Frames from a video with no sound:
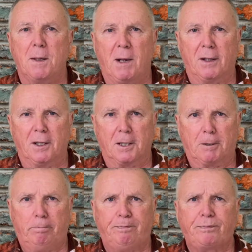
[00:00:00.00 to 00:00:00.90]
about
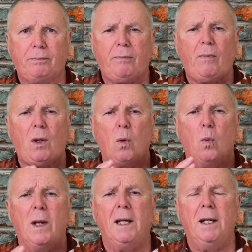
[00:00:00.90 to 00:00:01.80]
this.
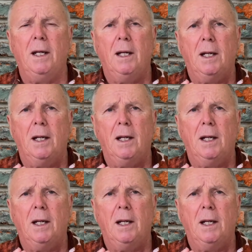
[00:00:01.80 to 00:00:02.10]
When